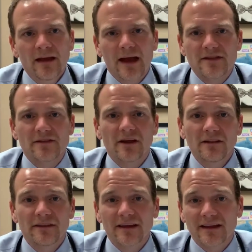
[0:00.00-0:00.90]
And then the
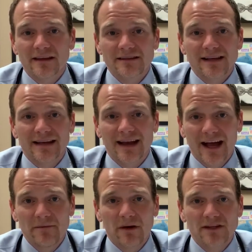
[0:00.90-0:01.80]
other thing is, at
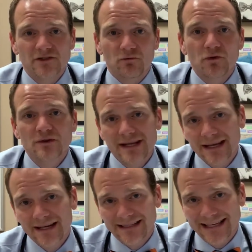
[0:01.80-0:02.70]
9 months,
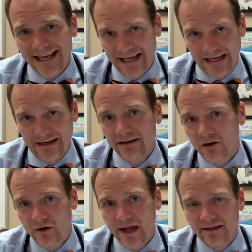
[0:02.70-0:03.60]
routine is king,
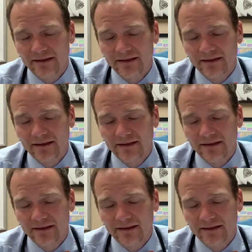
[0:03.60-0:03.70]
okay?